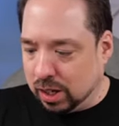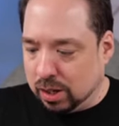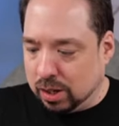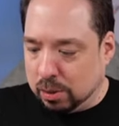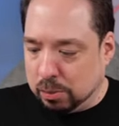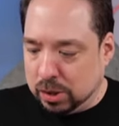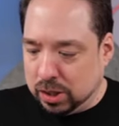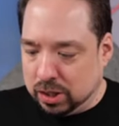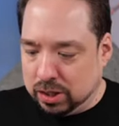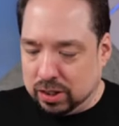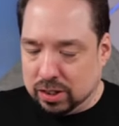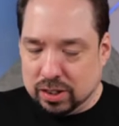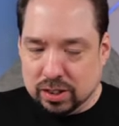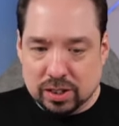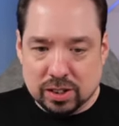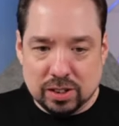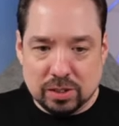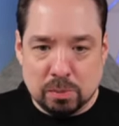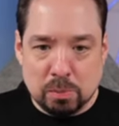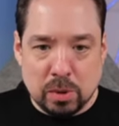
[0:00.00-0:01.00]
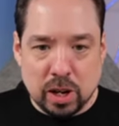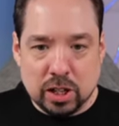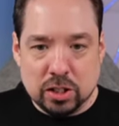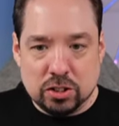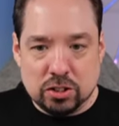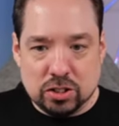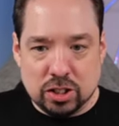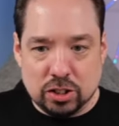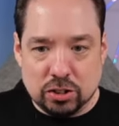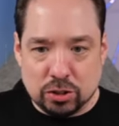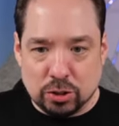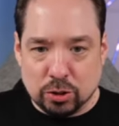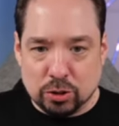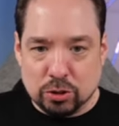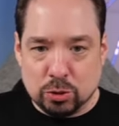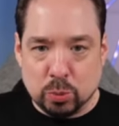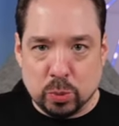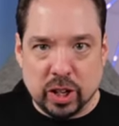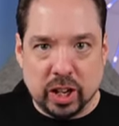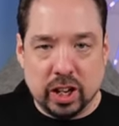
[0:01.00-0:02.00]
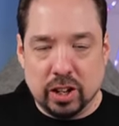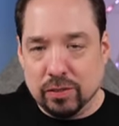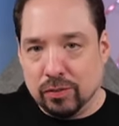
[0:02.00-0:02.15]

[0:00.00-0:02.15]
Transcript: I mean, my scissors weigh